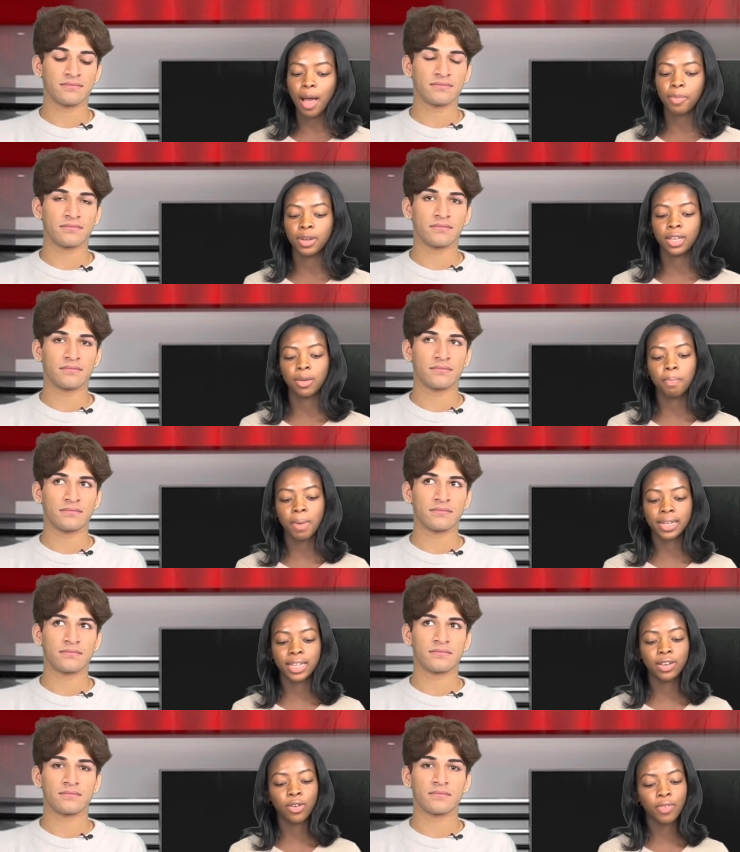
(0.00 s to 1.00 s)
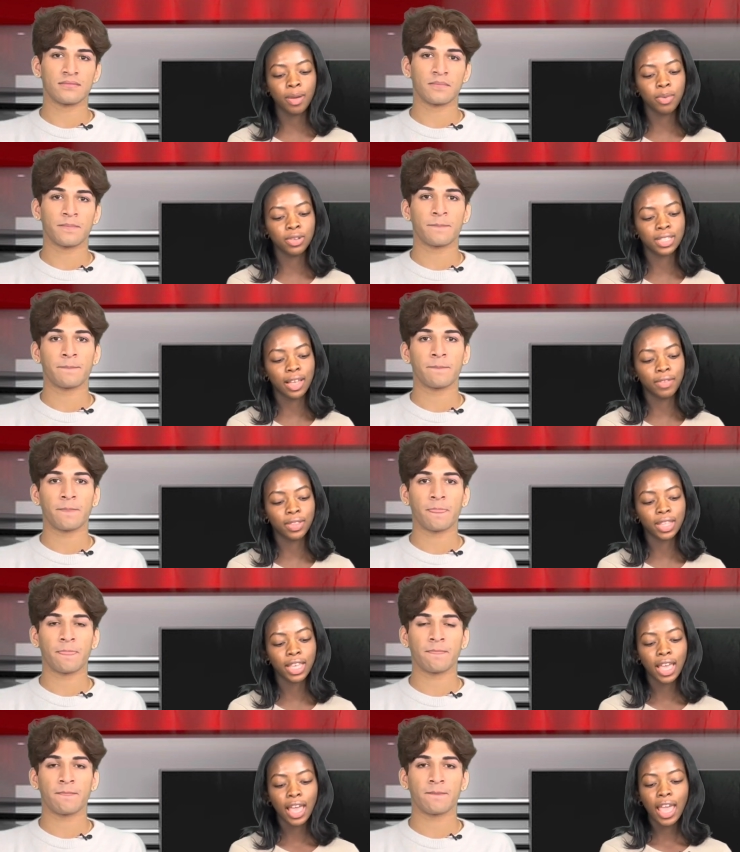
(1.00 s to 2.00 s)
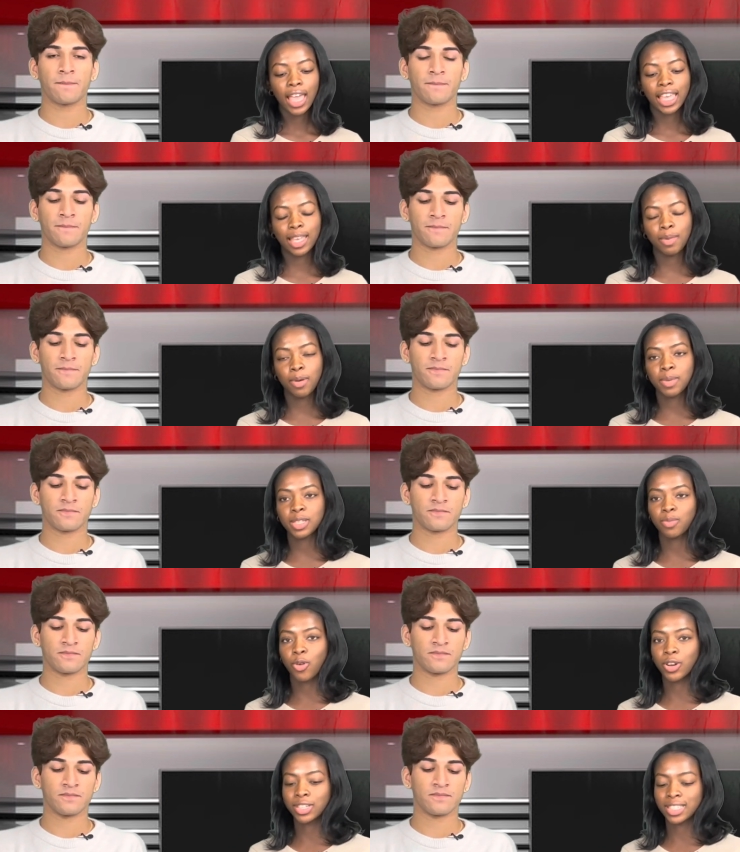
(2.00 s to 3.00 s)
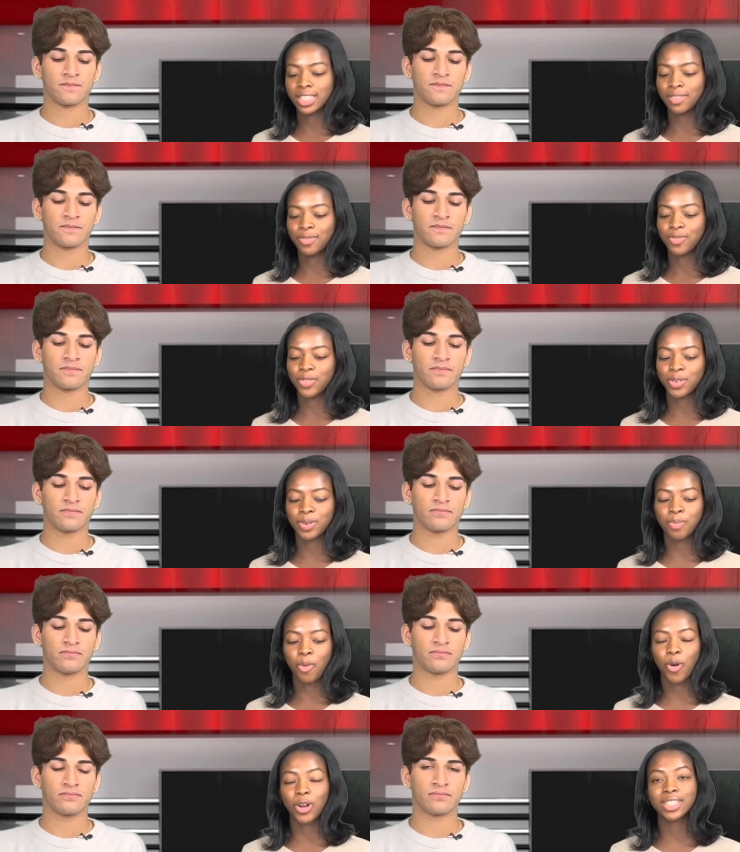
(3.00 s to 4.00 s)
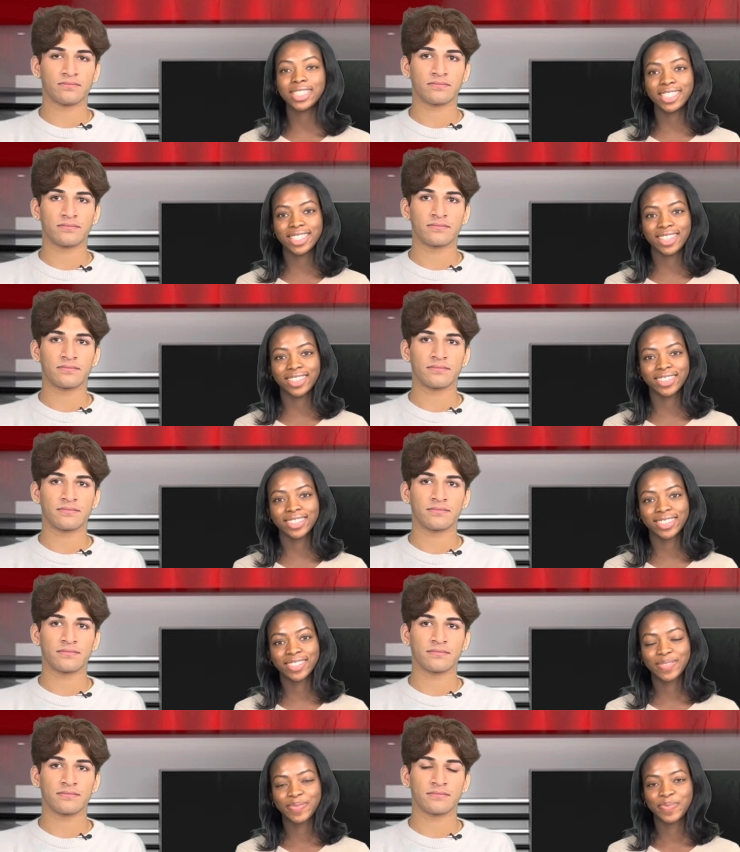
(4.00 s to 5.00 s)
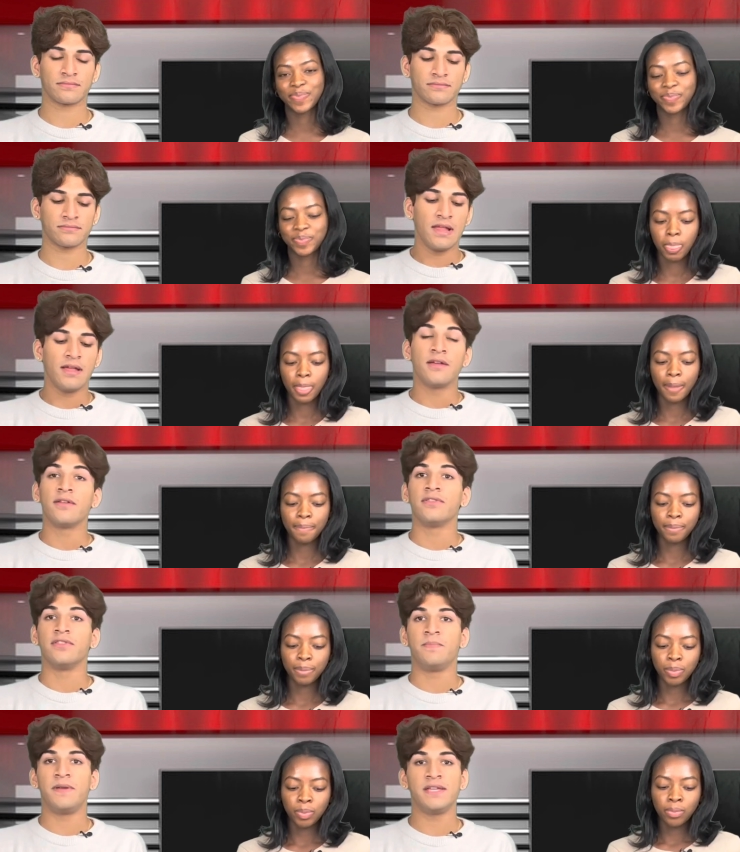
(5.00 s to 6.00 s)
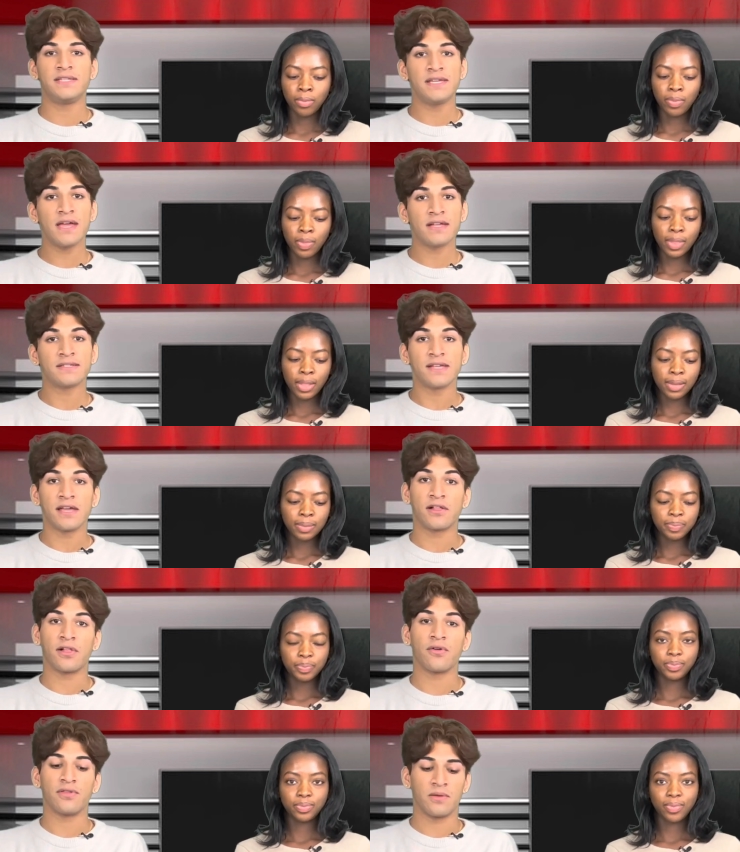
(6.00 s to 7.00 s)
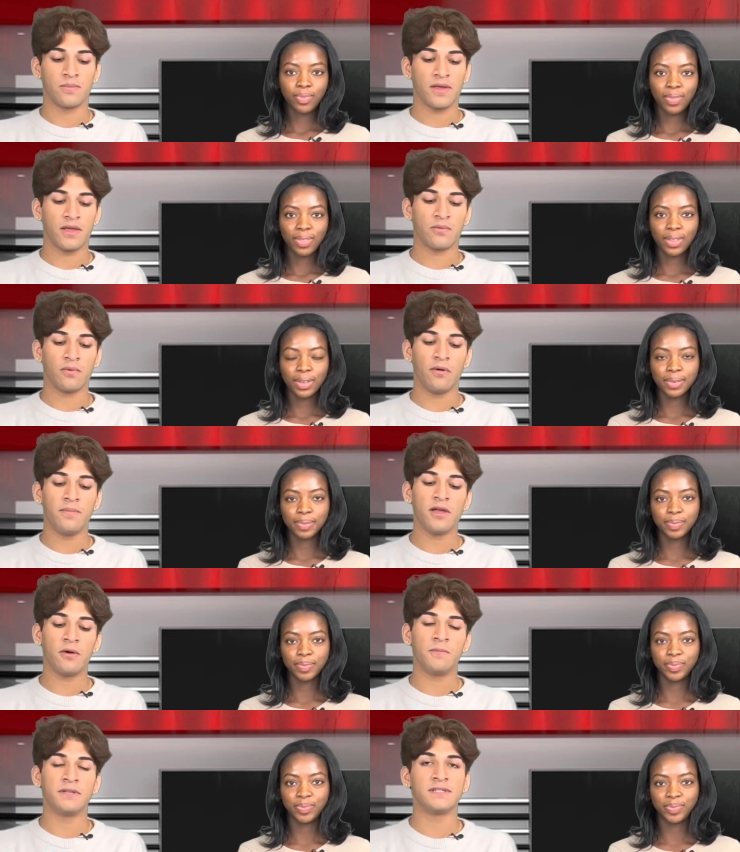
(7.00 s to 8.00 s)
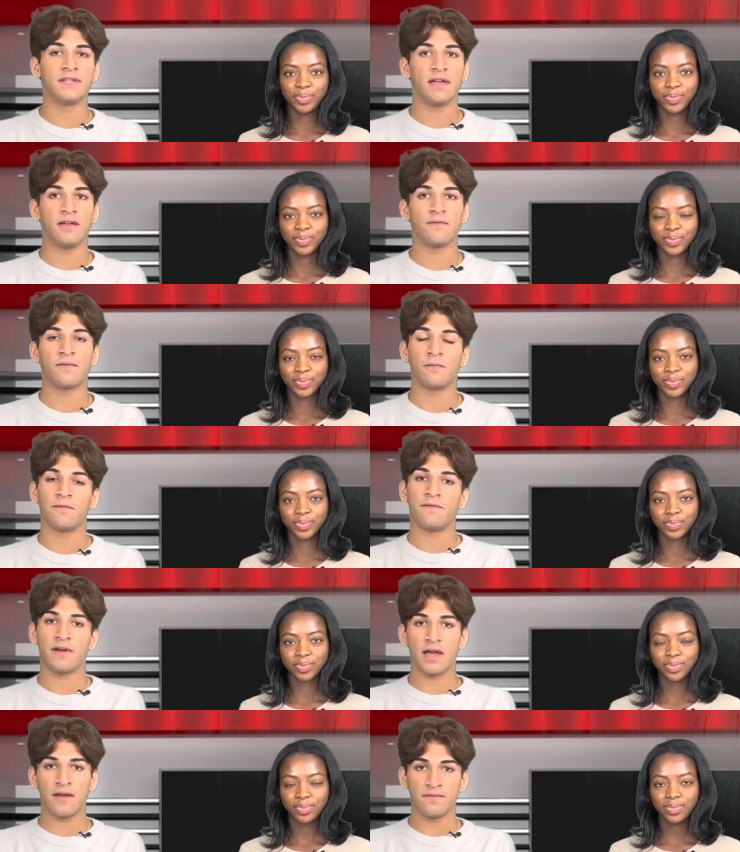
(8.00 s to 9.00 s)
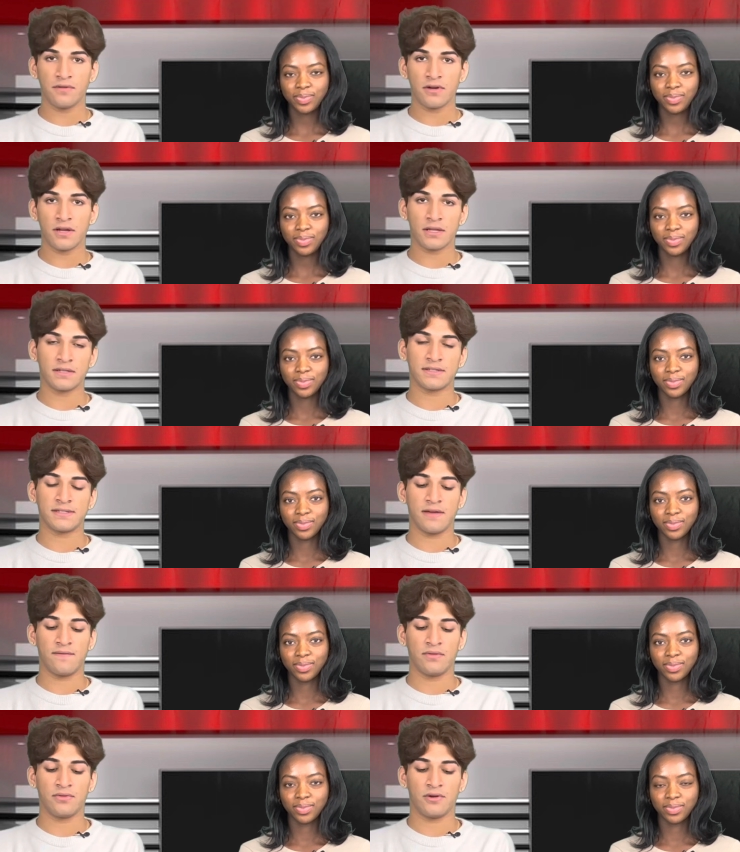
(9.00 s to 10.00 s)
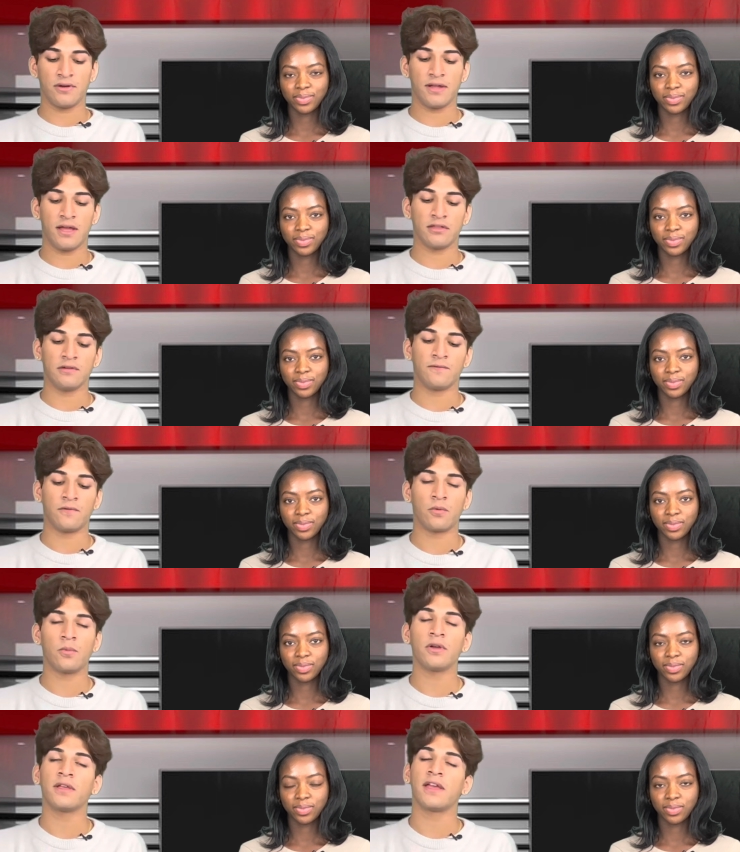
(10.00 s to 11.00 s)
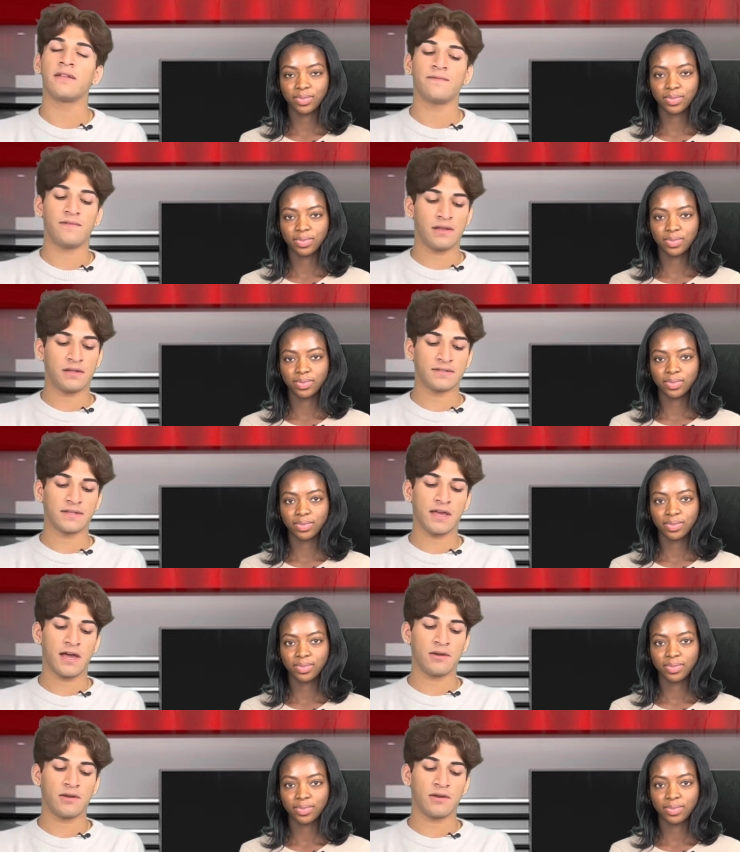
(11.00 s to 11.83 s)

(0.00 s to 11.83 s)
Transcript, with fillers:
Speaker 1: be happening Monday, November 7th. Email Ms. Morrison for more details.
Speaker 2: The PTSA Clothing Bank will be open today from 5.30 until 7.30 at the former Kent Phoenix